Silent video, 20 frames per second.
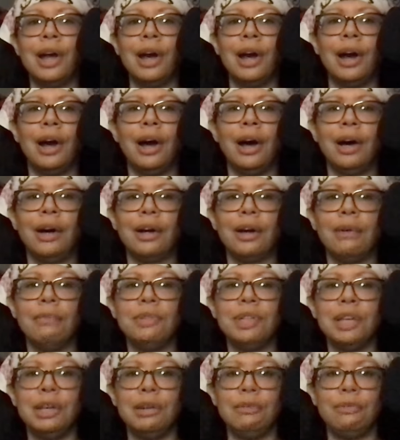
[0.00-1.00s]

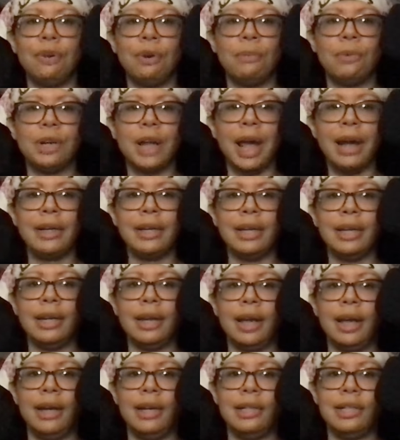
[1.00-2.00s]
comes in from Redacted,
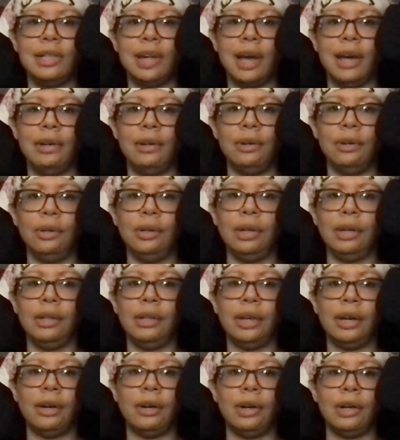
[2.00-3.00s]
and it's titled
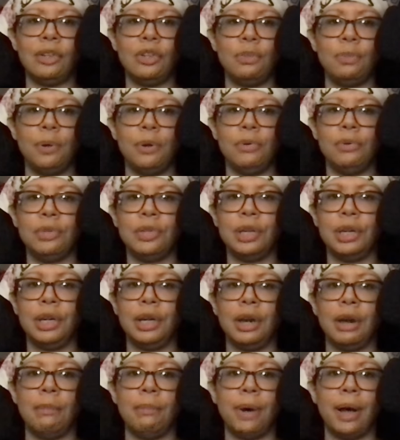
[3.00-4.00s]
"They're
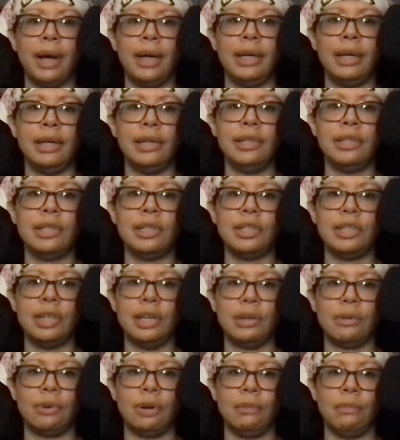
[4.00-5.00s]
Exposing Biden's
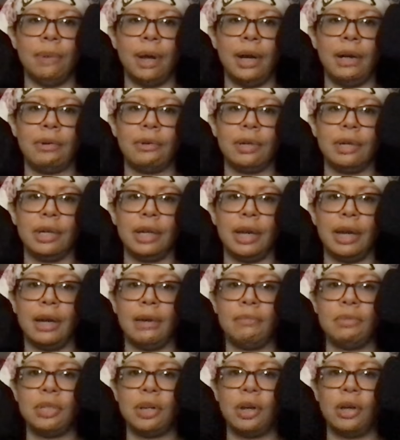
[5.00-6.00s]
Secret Migrant
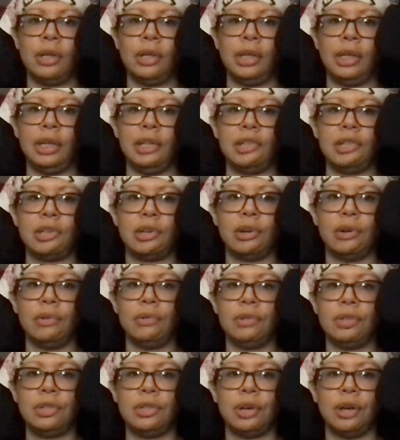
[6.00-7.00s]
Camps on the East
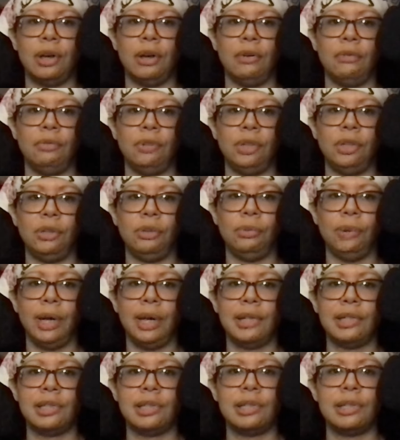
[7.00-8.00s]
Coast of the
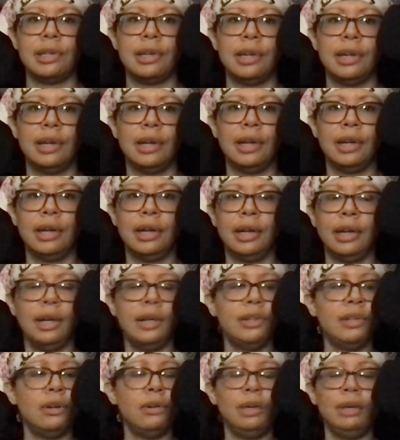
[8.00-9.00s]
U.S."
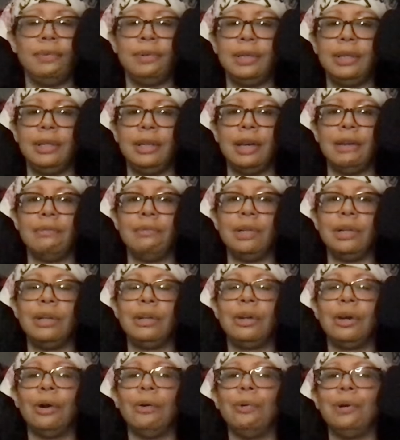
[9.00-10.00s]
Don't even get me
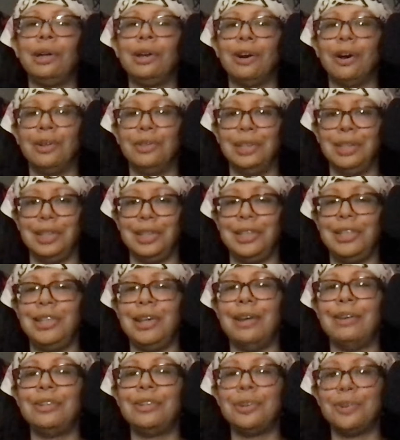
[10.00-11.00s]
going on the
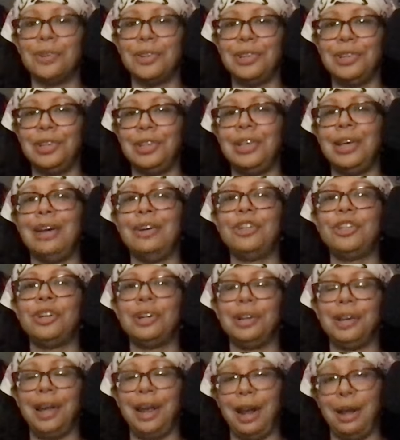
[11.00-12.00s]
dissenters'
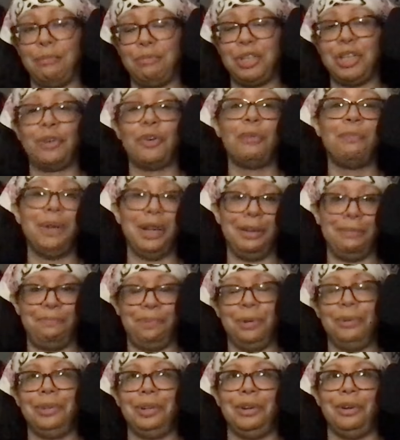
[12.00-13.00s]
detention camps that are being
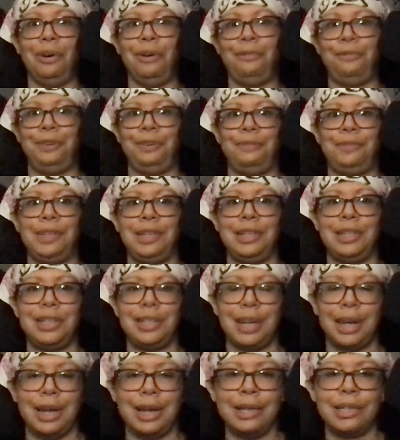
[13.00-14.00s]
built in all 50
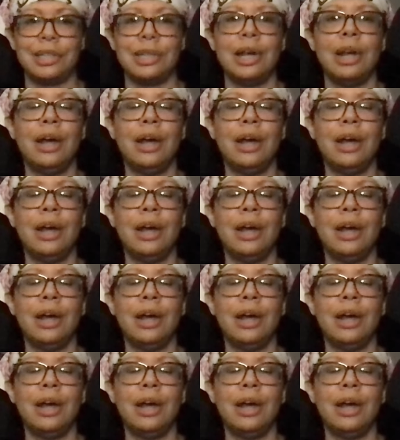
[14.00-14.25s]
states.